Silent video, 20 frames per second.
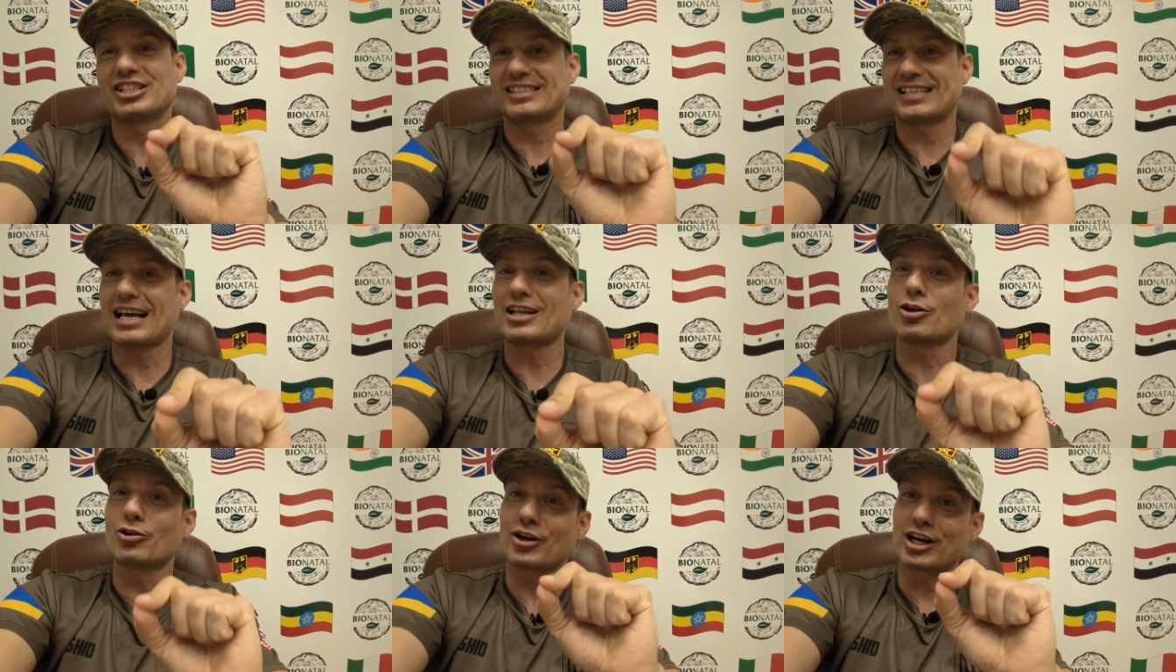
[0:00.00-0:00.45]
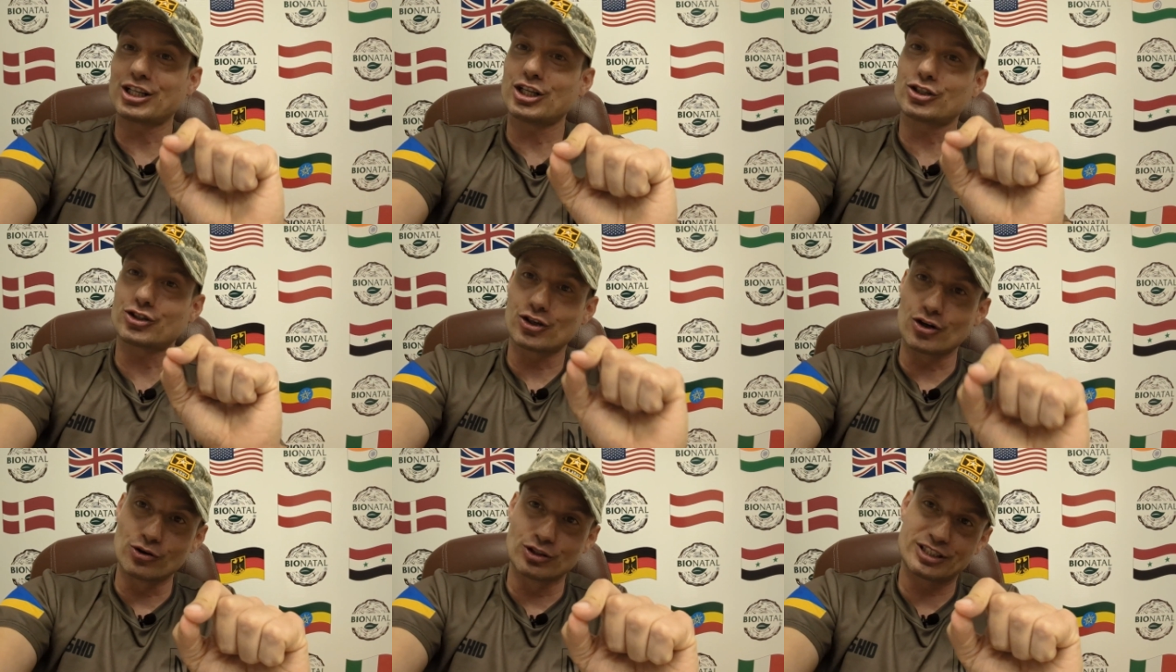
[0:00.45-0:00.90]
she said
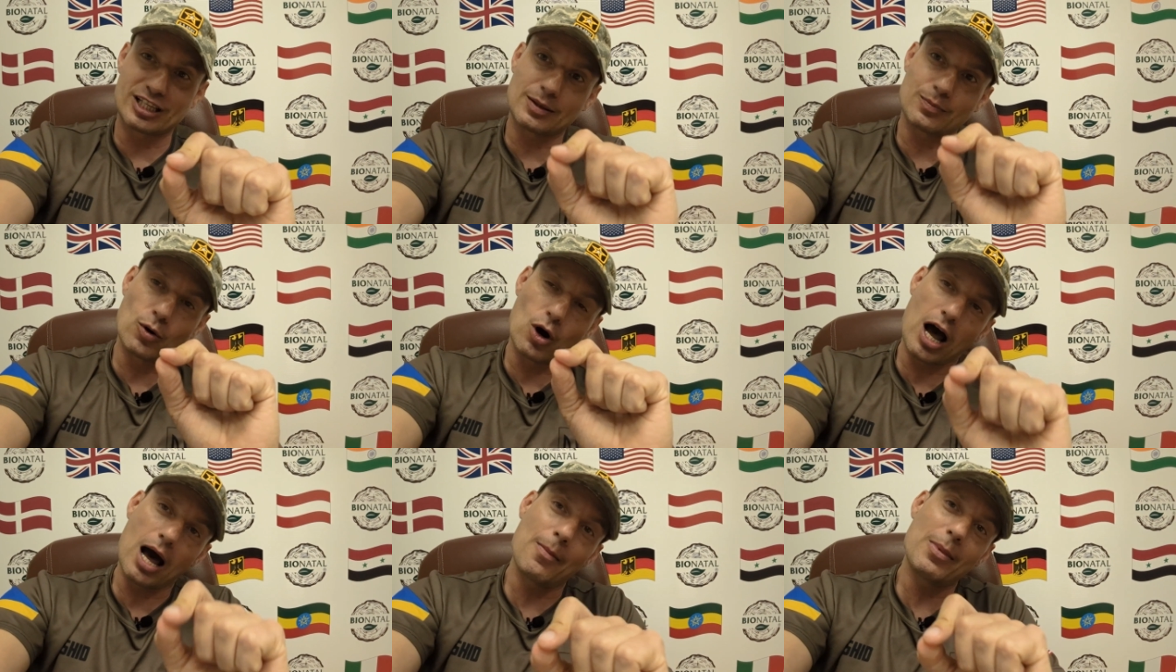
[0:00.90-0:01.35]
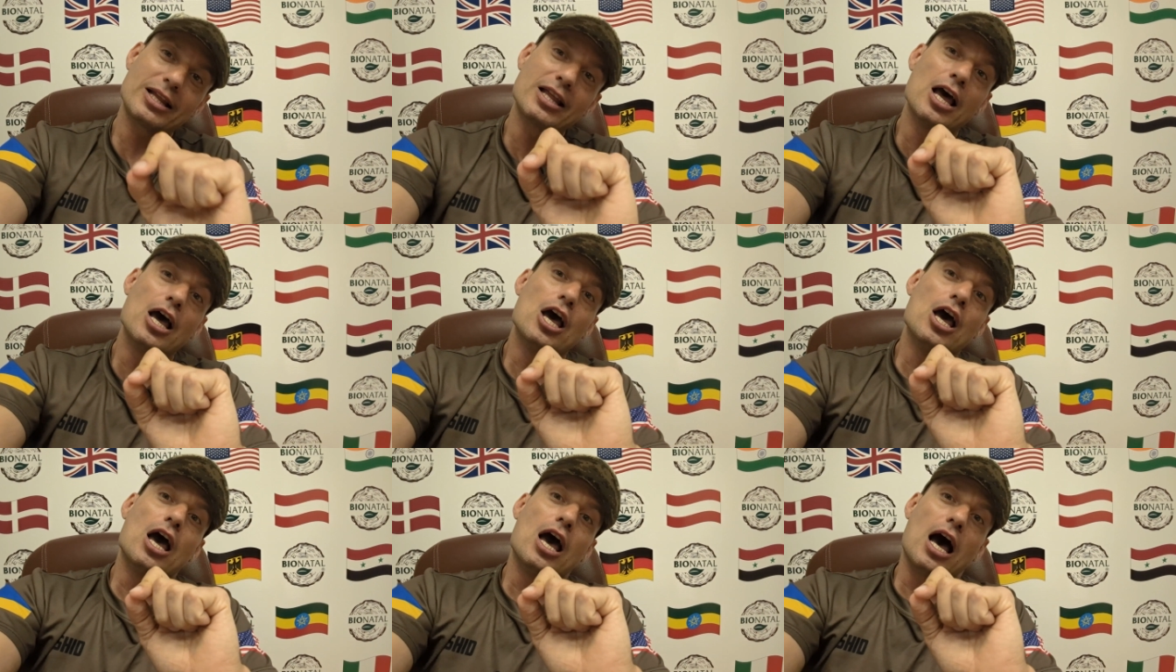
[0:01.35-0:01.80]
already true that Muhammad
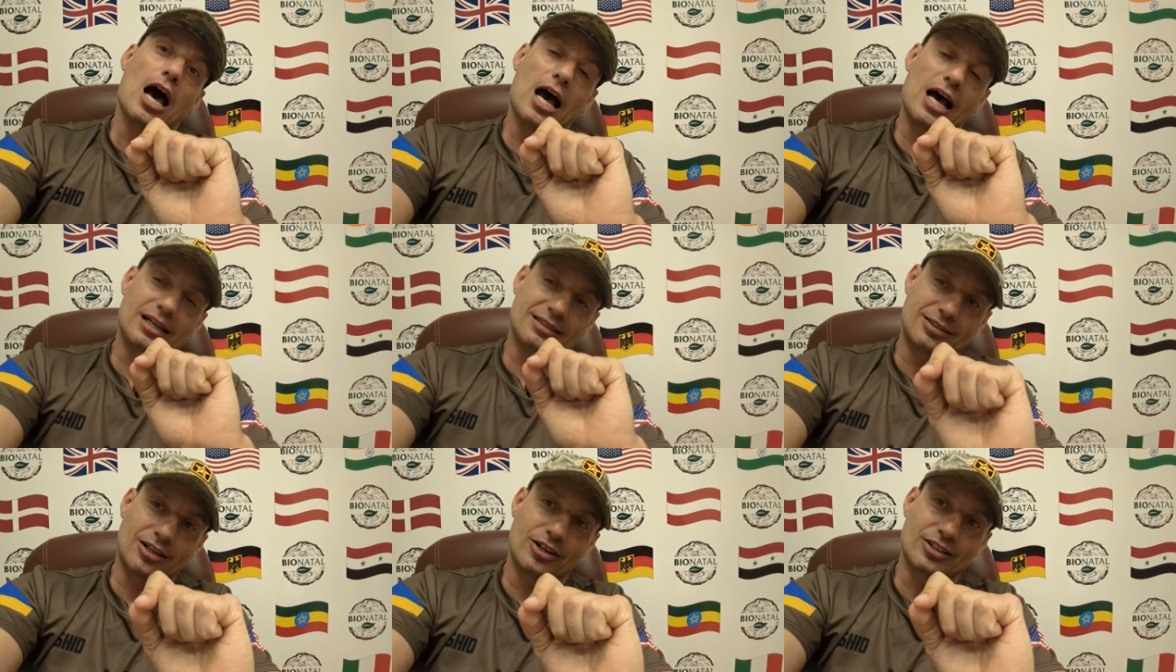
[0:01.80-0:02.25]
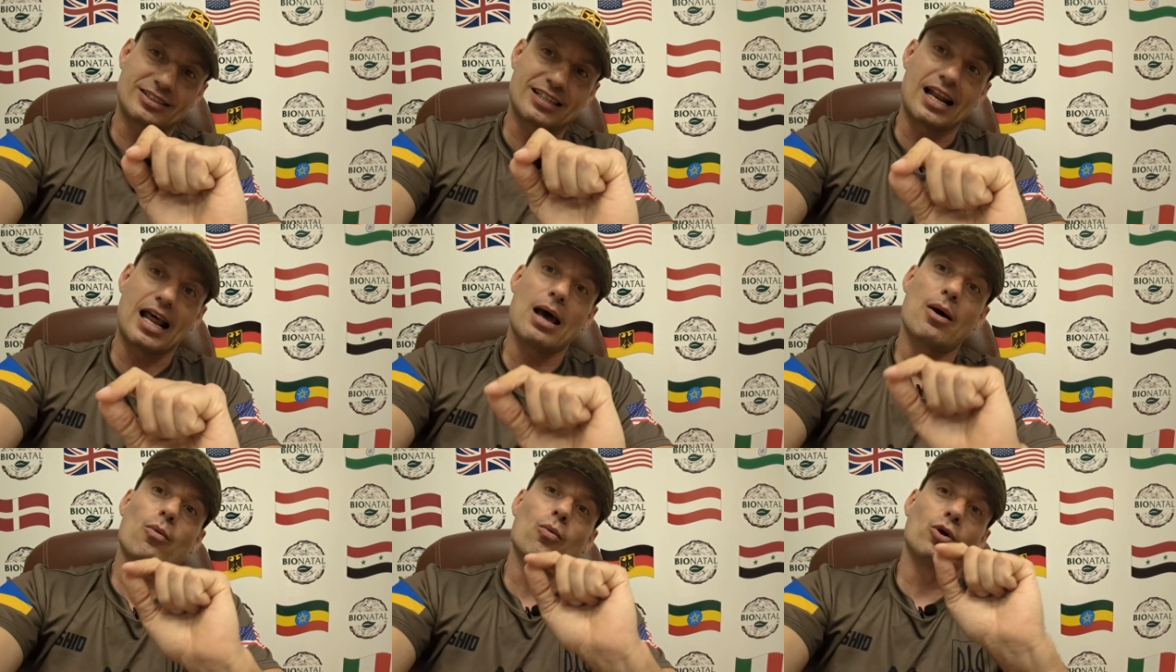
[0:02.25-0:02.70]
uh, Sallallahu Alaihi
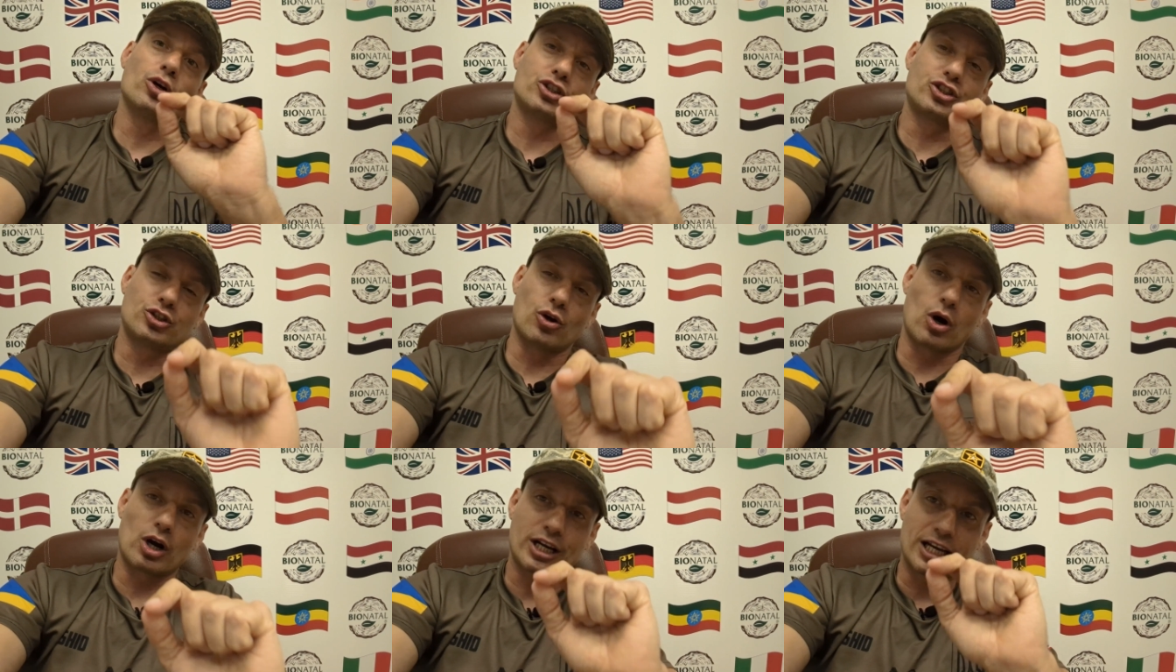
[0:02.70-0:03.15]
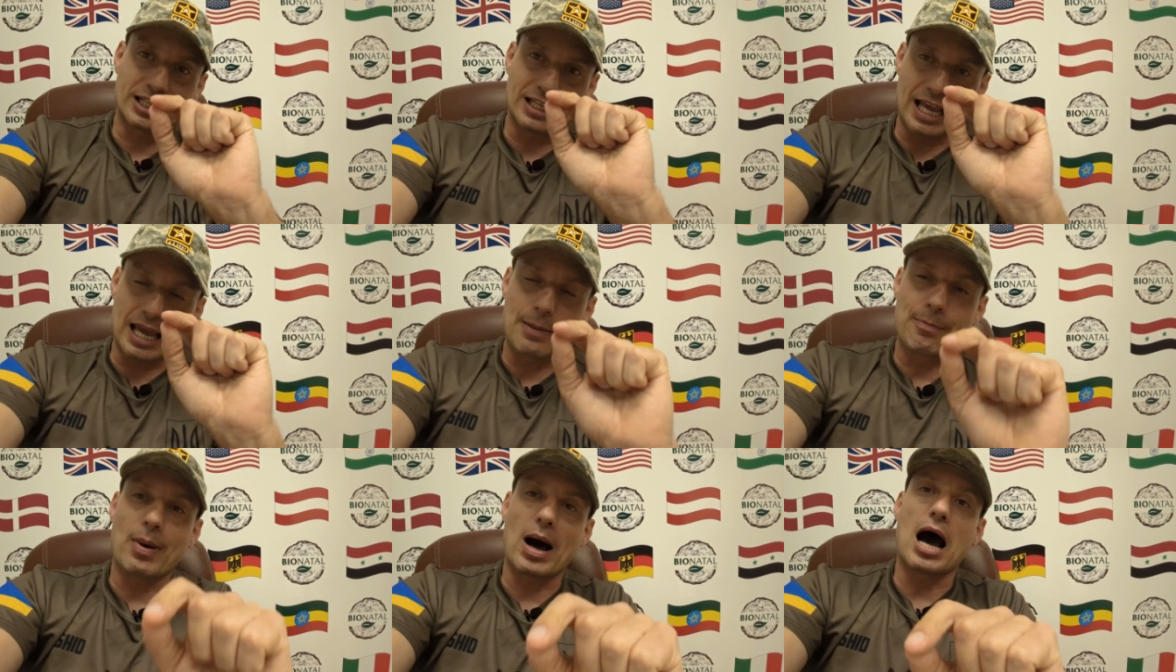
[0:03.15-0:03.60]
Wasallam was talking
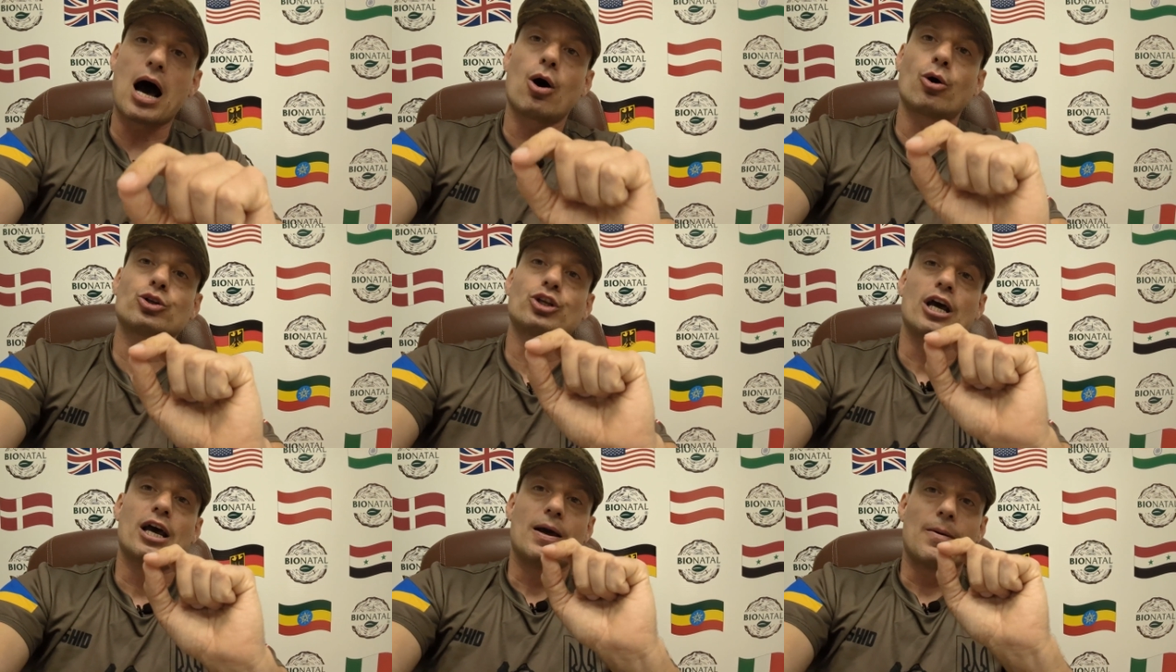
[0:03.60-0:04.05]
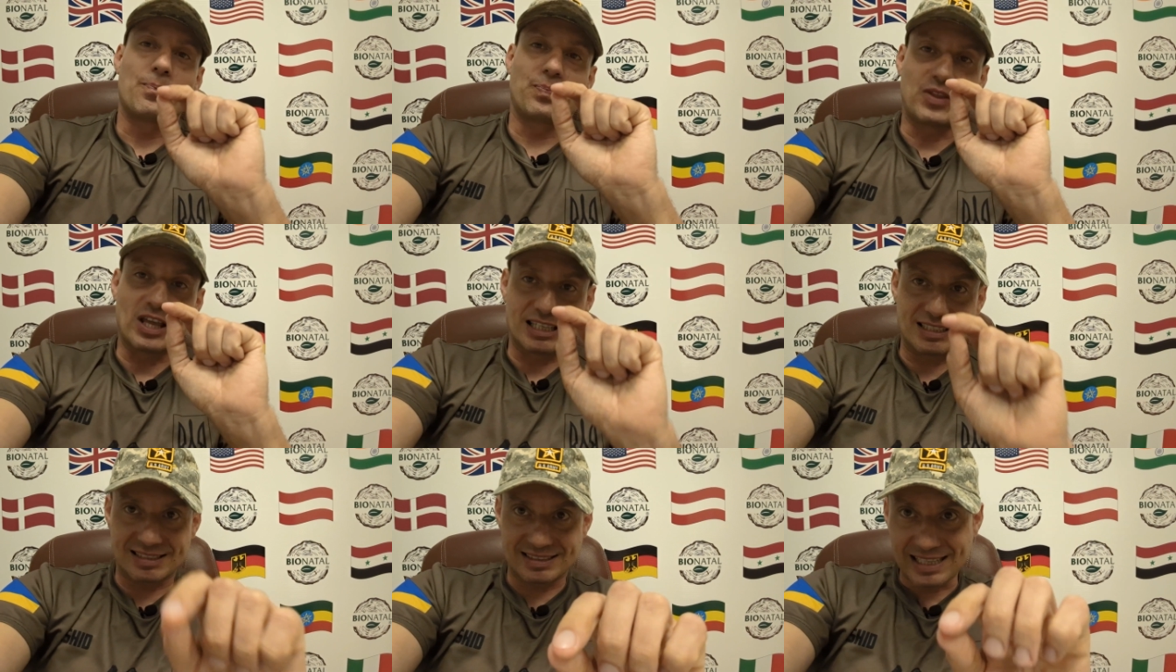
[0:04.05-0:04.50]
about
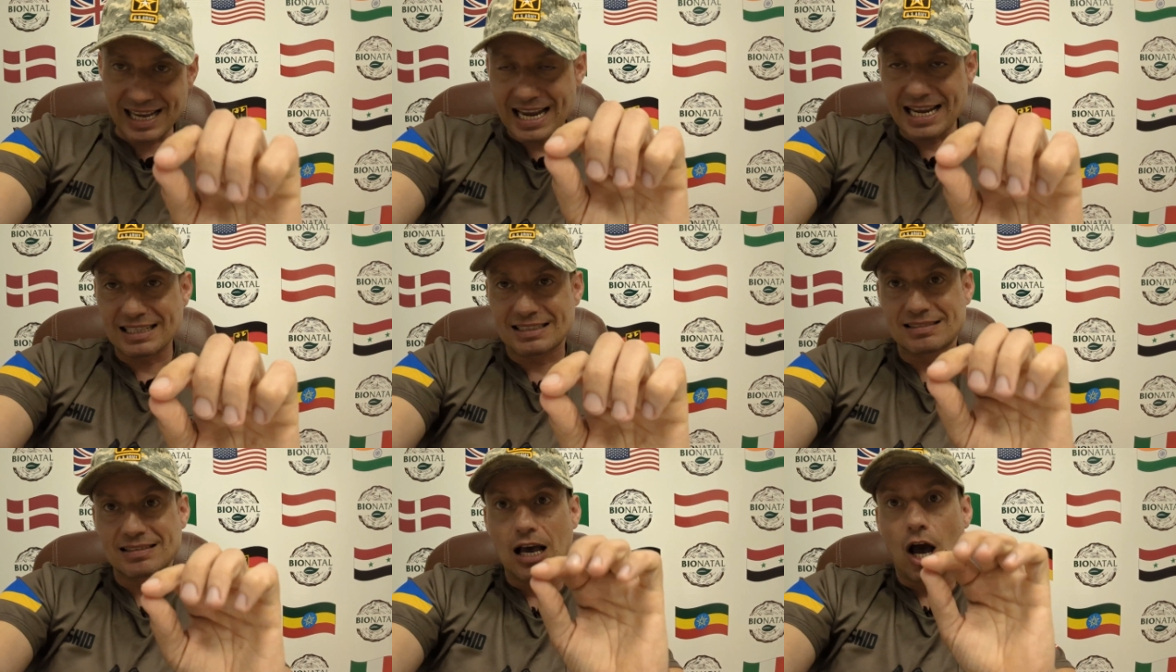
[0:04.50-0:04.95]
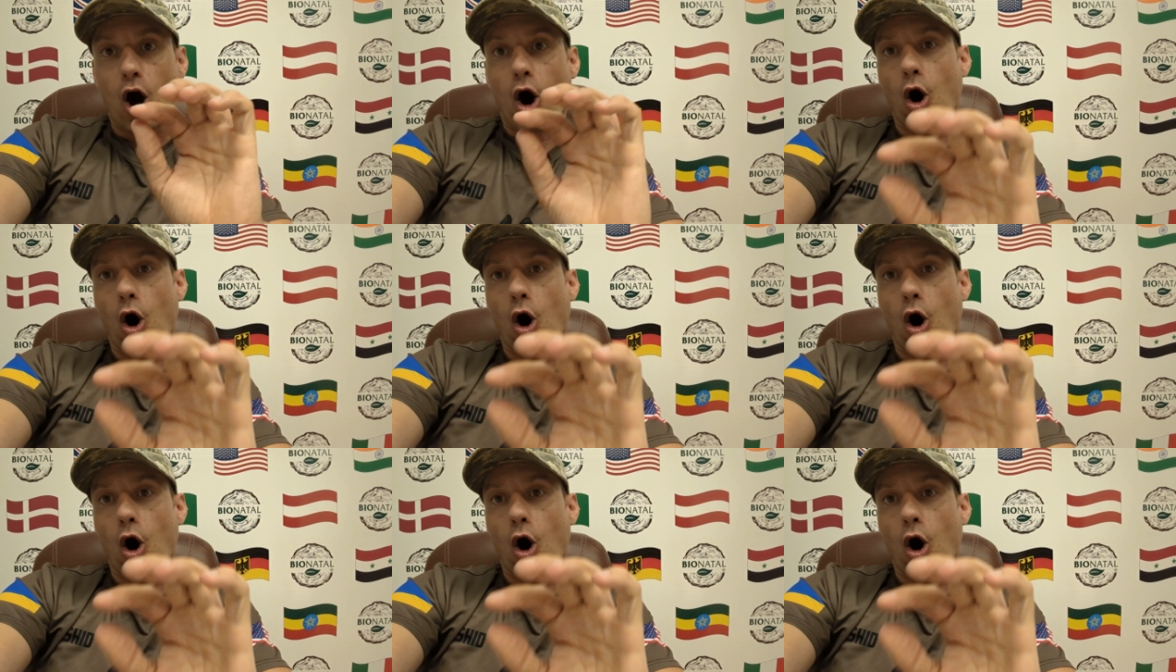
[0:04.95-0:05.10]
the seeds.